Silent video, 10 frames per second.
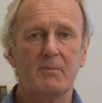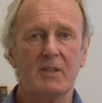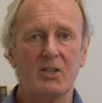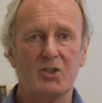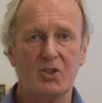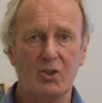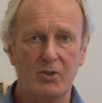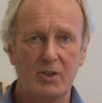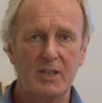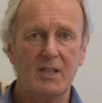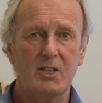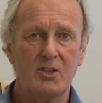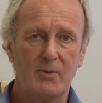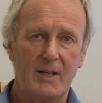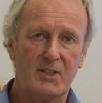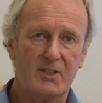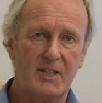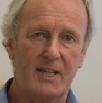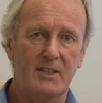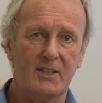because you need to
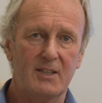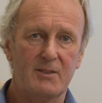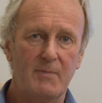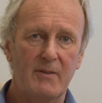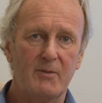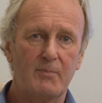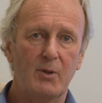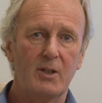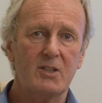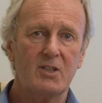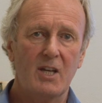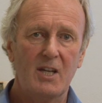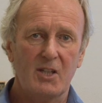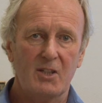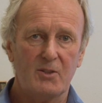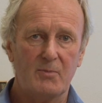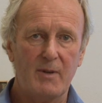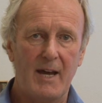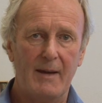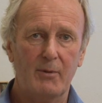understand these pivot points to
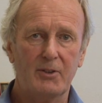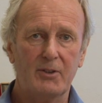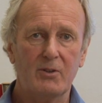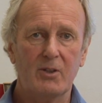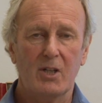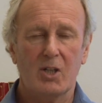be able to